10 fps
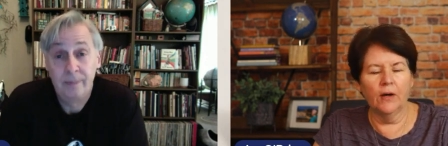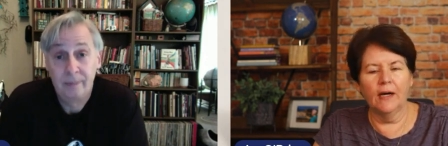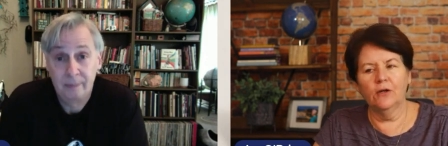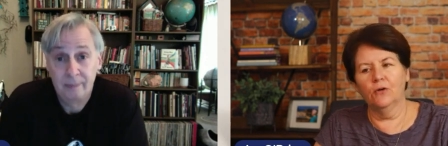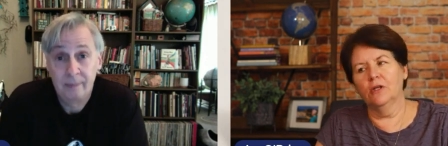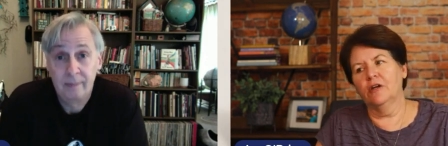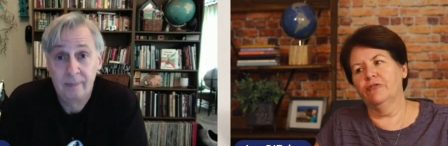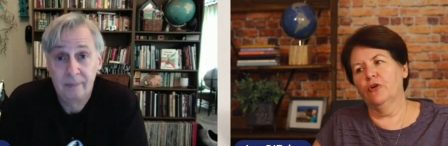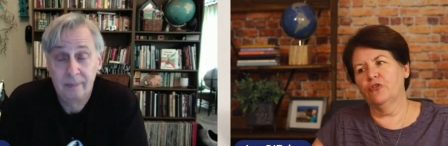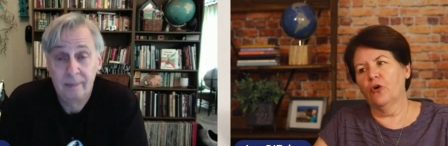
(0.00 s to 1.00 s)
Speaker 1: know a lot of
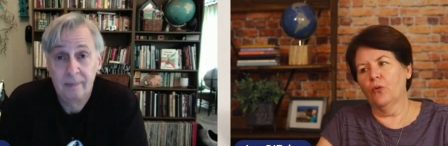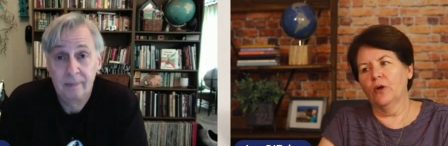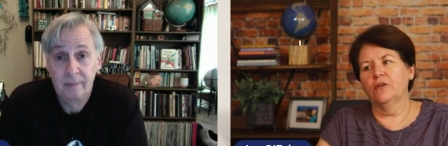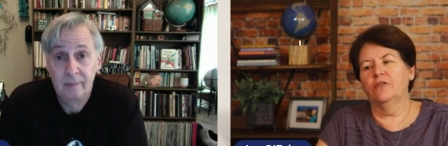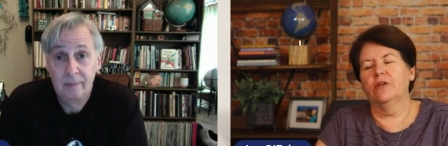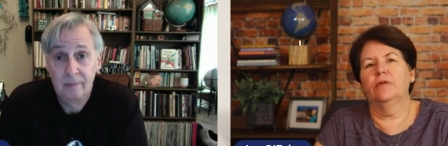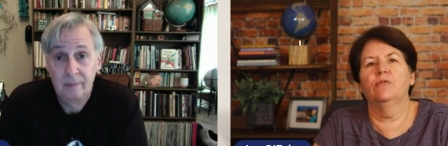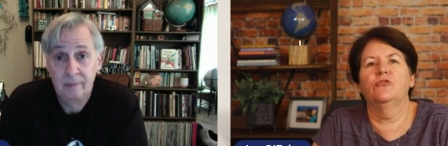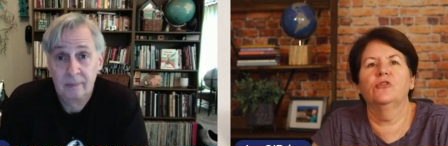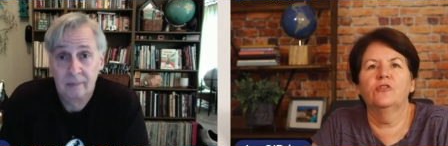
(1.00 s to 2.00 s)
folks don't want to sometimes
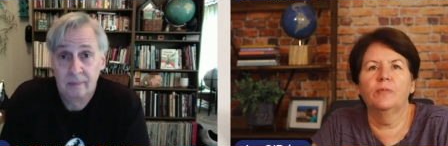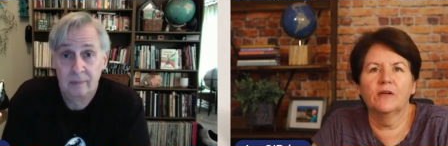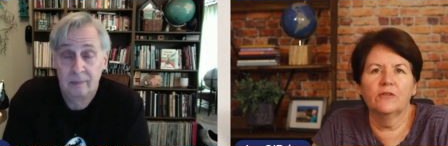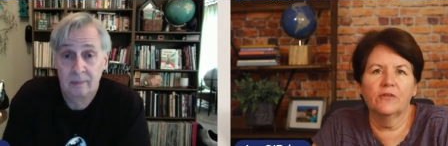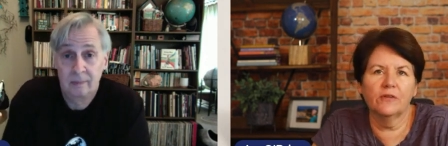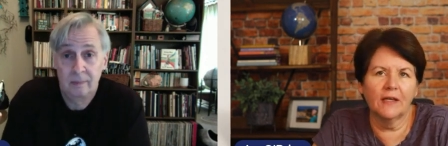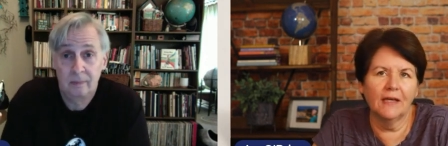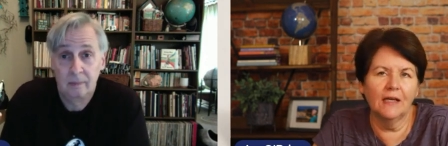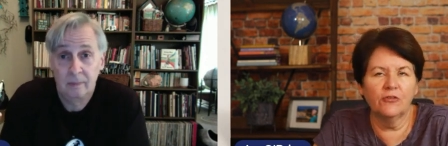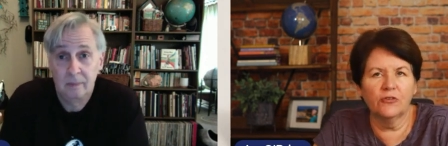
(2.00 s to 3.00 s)
do this because it's like, yeah,
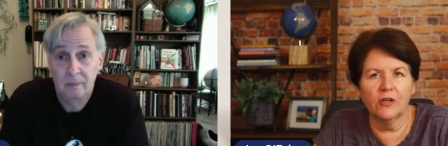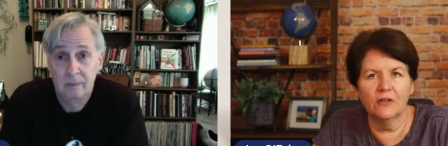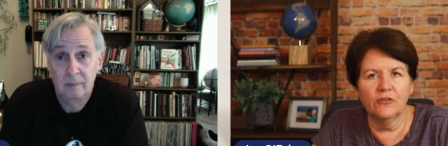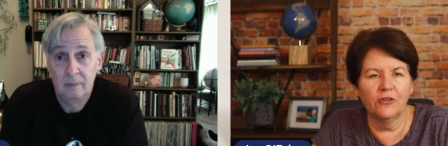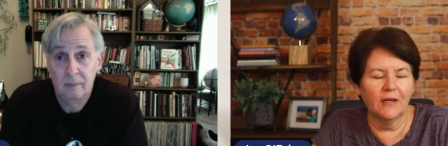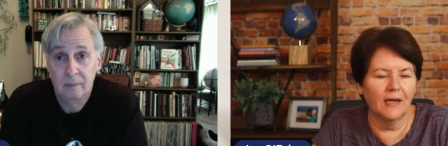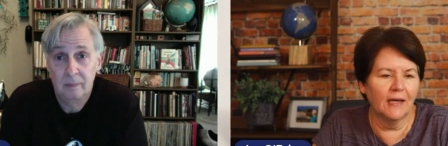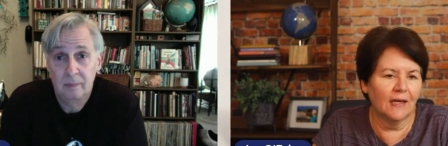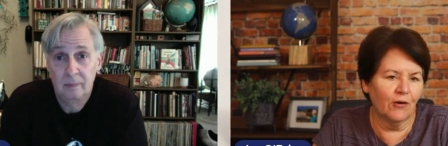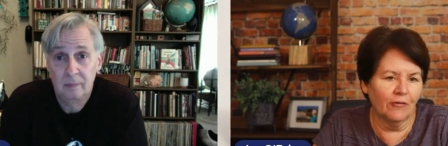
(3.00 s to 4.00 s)
you start this and you can't
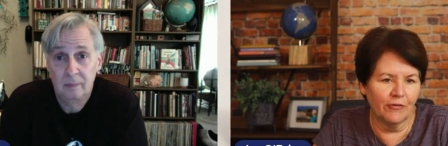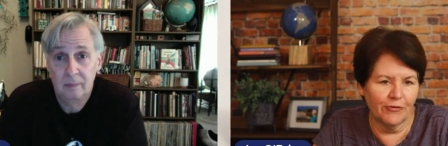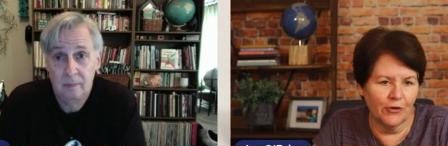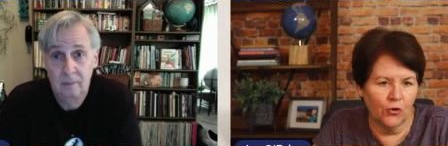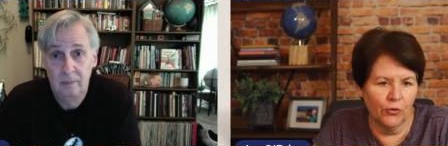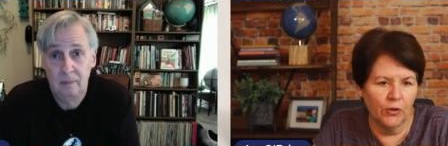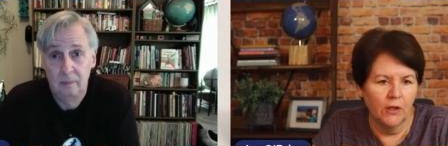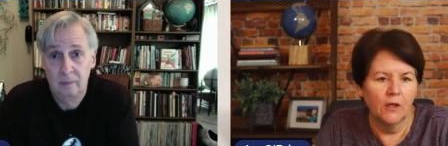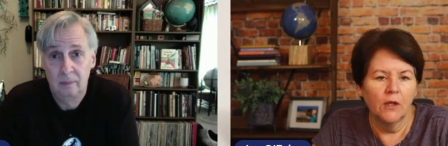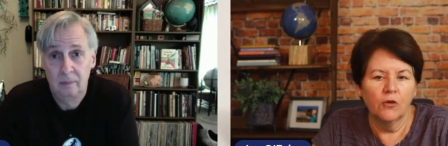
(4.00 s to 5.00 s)
get off the phone.
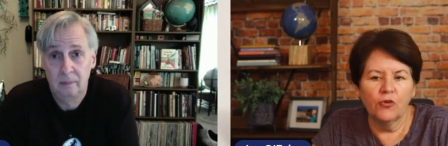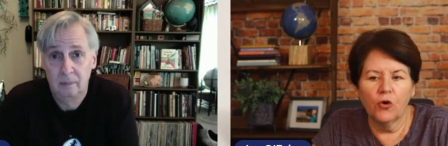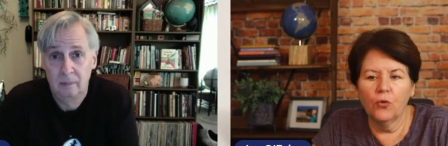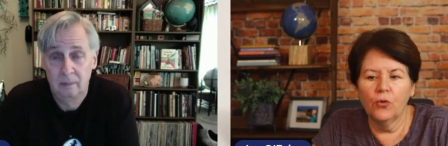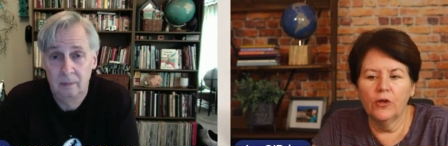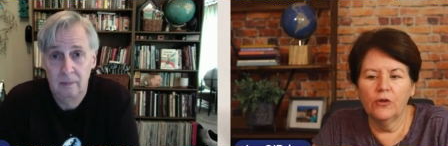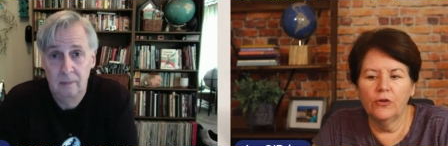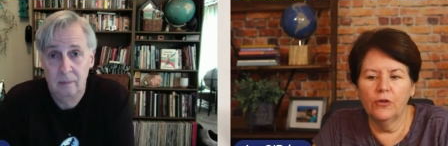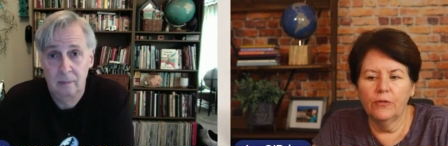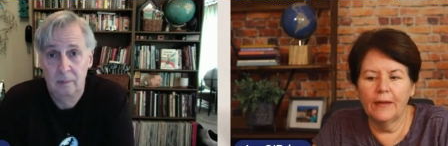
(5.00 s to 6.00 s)
So
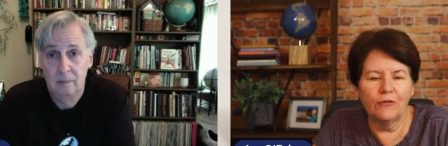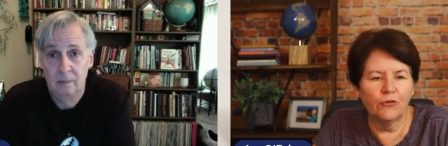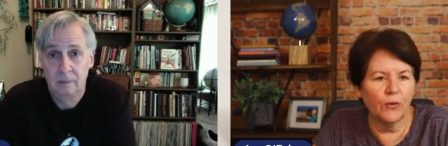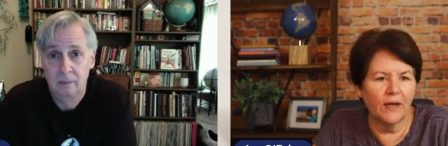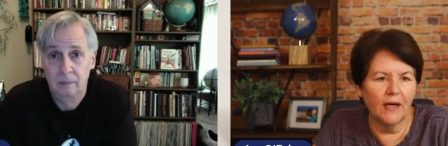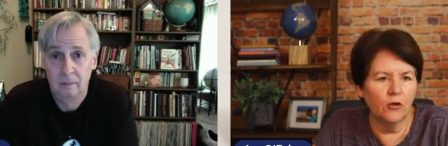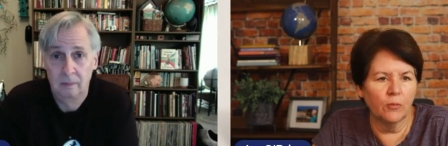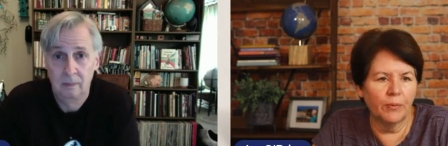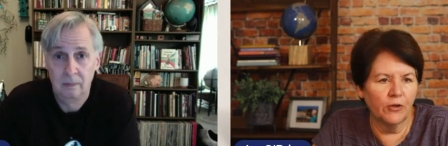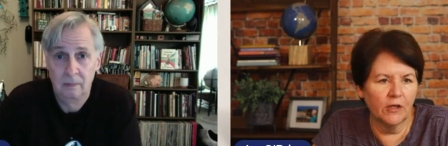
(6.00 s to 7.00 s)
that's okay. You're
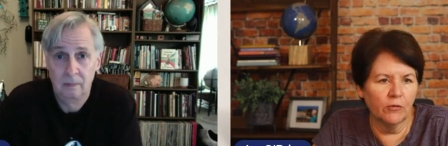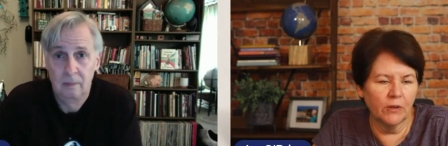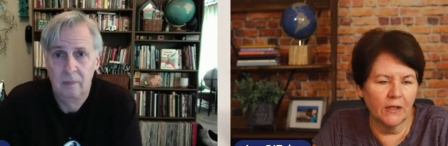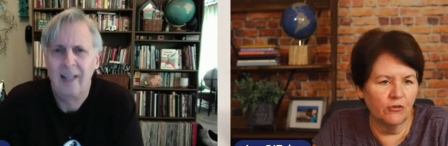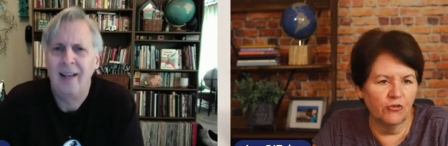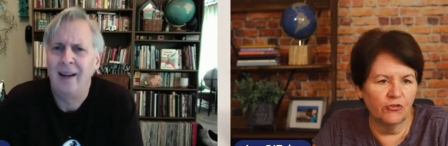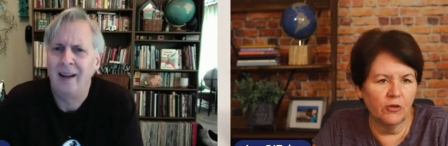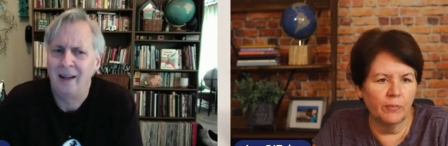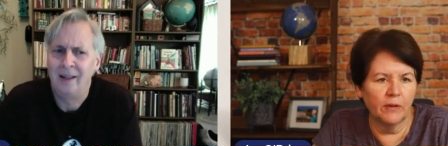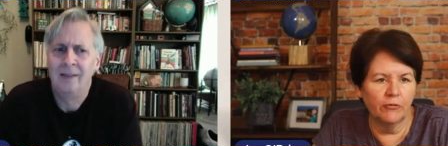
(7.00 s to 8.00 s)
building a relationship,
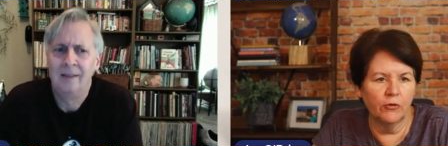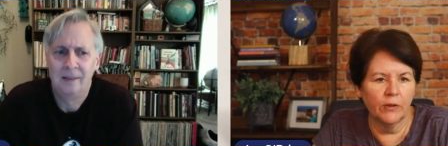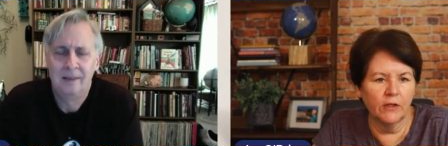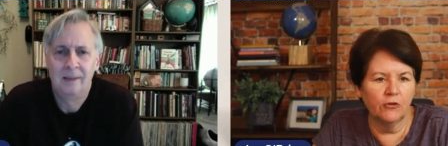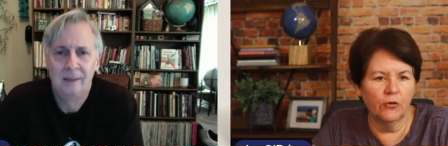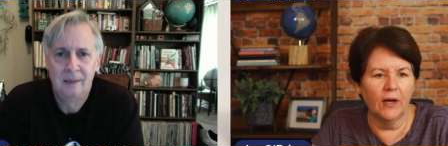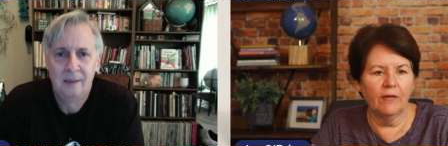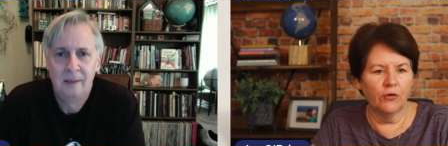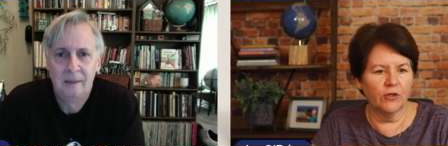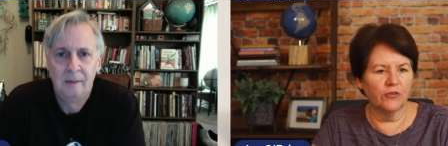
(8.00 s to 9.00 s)
yeah. and you really do have,
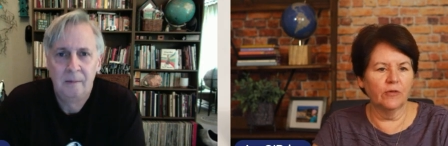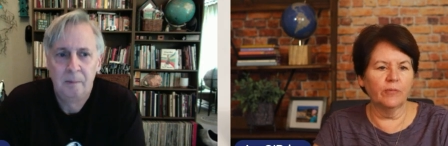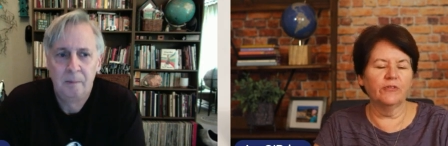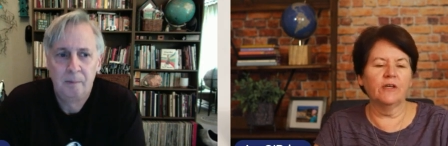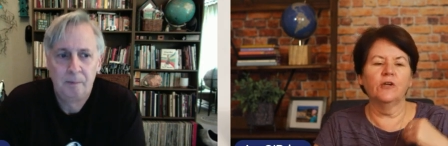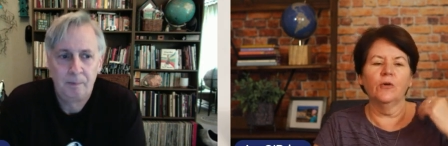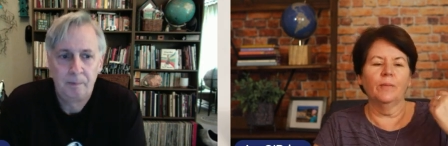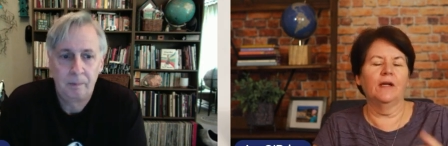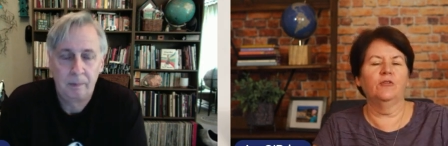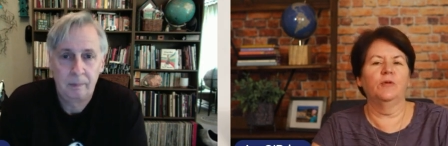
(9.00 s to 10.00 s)
you can simply say, you know what,
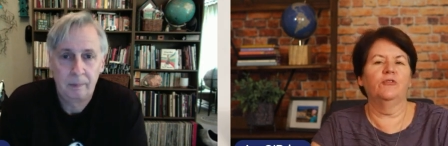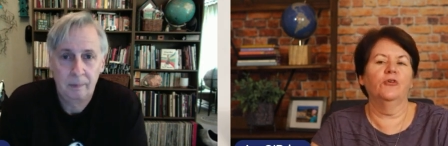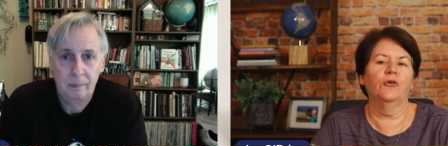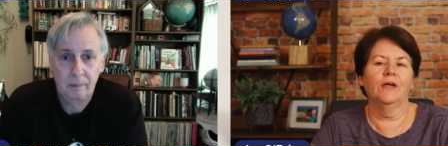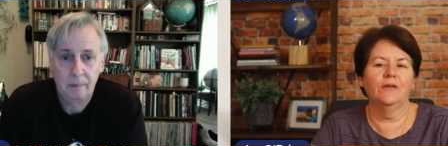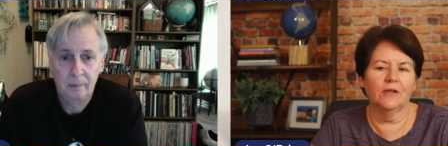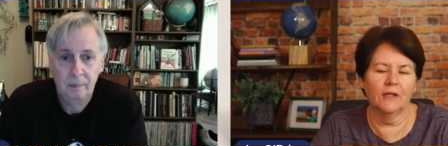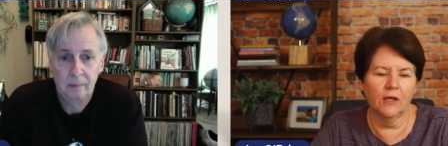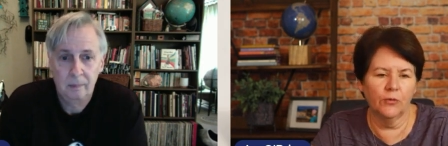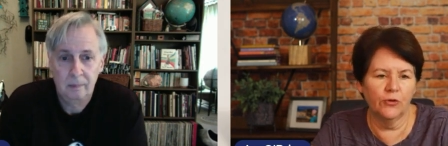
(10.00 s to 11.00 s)
Matt, it's been so great to
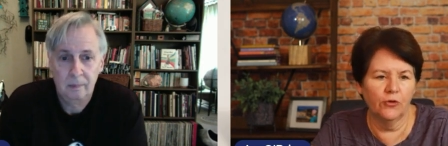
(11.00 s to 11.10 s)
connect with you.